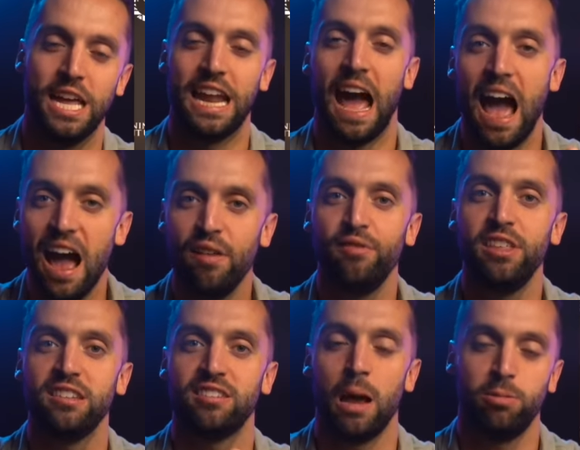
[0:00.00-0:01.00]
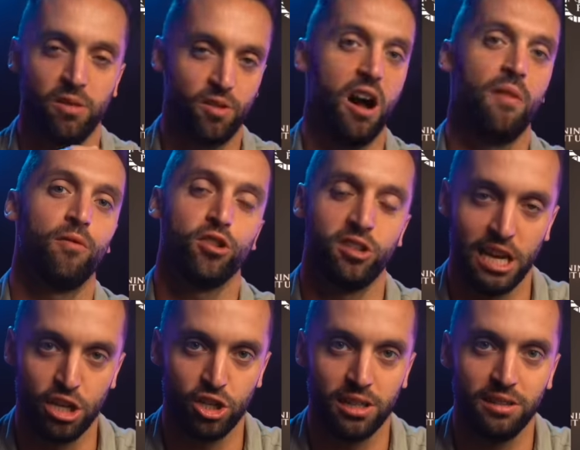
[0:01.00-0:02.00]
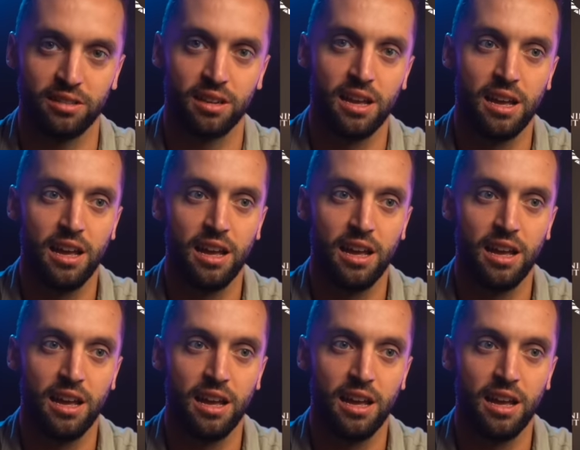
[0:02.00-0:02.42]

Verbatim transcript: can have these types of conversations,